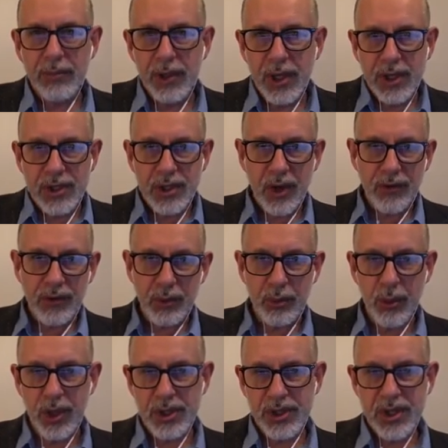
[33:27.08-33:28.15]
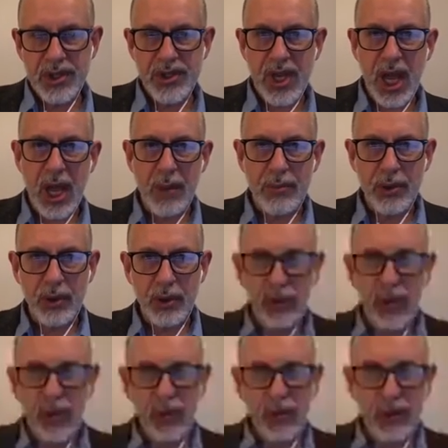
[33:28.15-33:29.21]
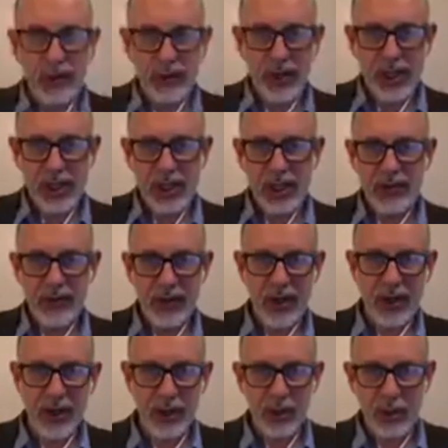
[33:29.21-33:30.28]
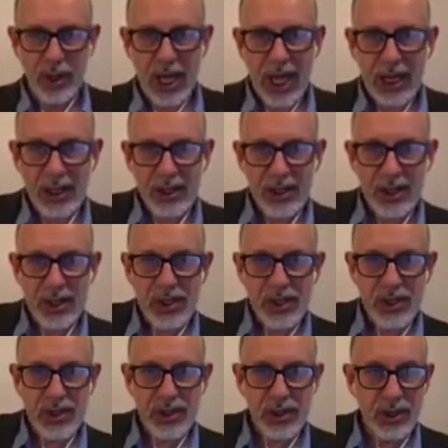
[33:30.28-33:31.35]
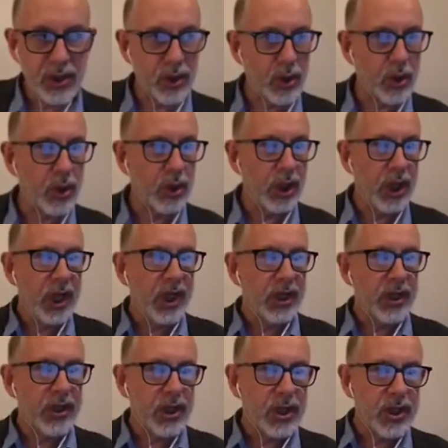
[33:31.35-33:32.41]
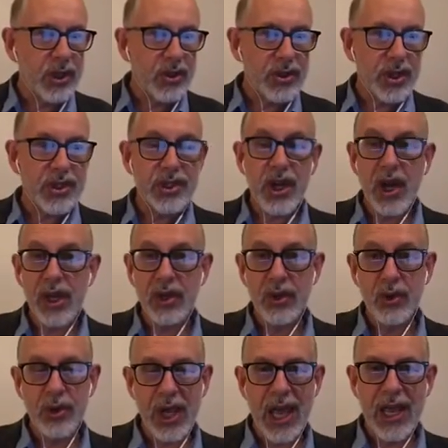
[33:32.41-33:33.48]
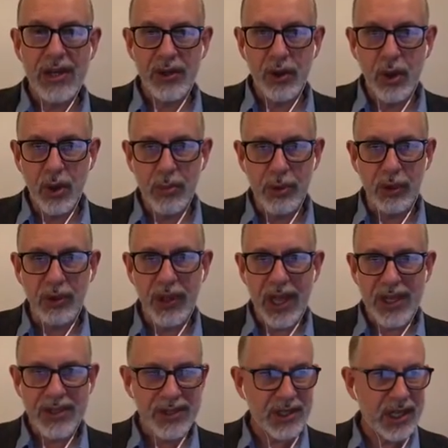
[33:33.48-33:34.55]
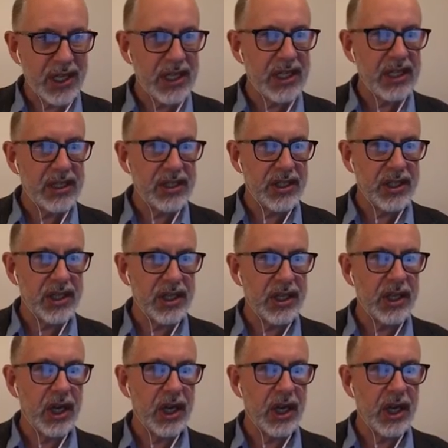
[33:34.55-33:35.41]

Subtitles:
So if you want to set up your own 3D virtual reality school, you can use a site called Edauble. That's edorble.com.